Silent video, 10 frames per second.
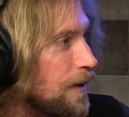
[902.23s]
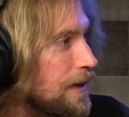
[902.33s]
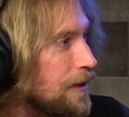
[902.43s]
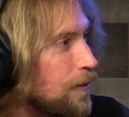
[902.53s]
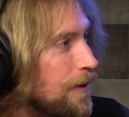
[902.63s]
way
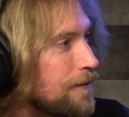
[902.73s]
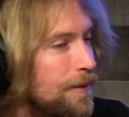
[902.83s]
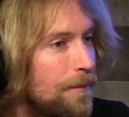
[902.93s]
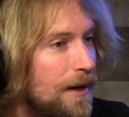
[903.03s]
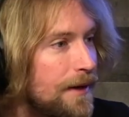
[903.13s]
you know whatever
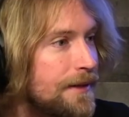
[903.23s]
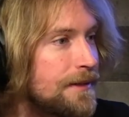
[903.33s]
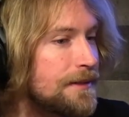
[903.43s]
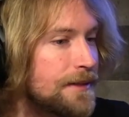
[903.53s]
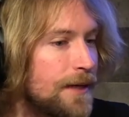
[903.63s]
the mind
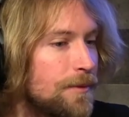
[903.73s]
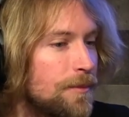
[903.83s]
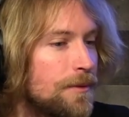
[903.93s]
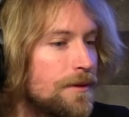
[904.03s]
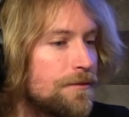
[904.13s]
is
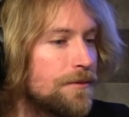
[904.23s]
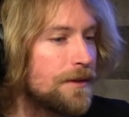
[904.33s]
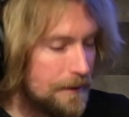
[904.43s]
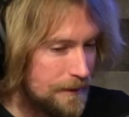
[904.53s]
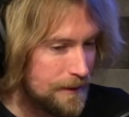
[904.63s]
capable of
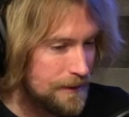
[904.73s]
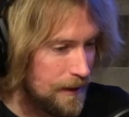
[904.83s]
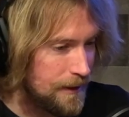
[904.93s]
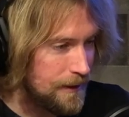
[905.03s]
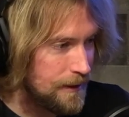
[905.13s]

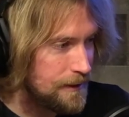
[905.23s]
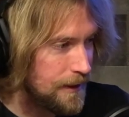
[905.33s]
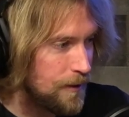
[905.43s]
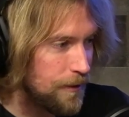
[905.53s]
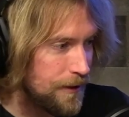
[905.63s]
deciding and
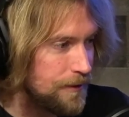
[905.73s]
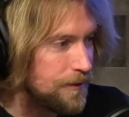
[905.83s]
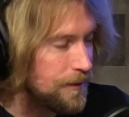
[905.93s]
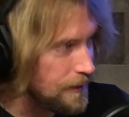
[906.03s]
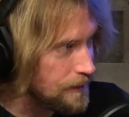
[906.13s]
saying we're going to
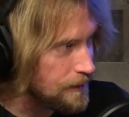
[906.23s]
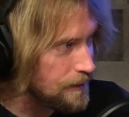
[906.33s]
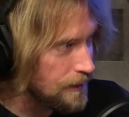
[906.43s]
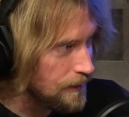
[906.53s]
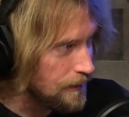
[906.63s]
do this
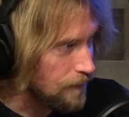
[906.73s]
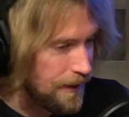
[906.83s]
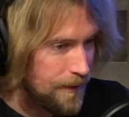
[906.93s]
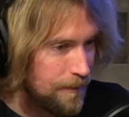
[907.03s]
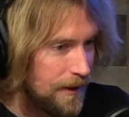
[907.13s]

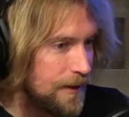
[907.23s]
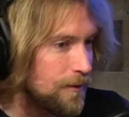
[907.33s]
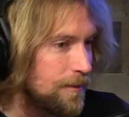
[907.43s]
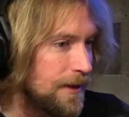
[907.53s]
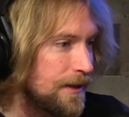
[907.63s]
right the body
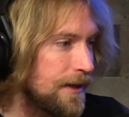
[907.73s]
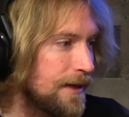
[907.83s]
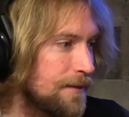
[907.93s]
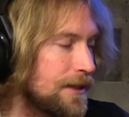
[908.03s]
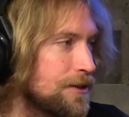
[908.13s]
will make the
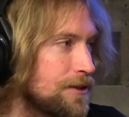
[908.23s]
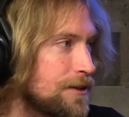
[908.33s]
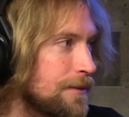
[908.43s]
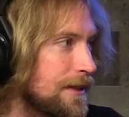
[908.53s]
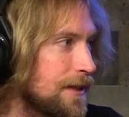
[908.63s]
adaptations
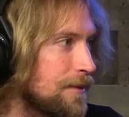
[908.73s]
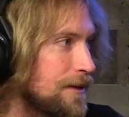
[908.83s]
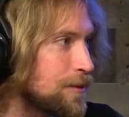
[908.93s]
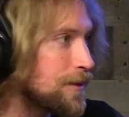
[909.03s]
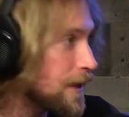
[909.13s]
to make that
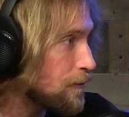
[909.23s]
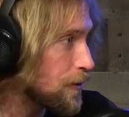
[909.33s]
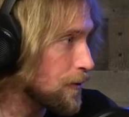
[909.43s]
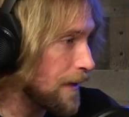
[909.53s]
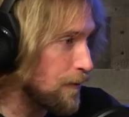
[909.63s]
possible if
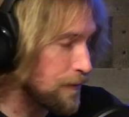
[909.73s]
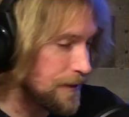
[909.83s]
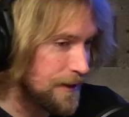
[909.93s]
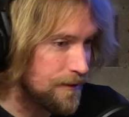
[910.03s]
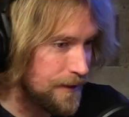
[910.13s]
you every
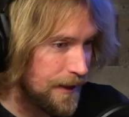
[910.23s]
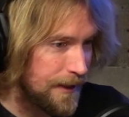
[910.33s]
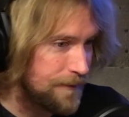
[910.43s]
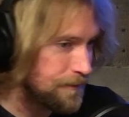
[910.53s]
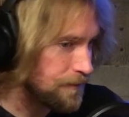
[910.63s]
single
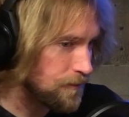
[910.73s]
day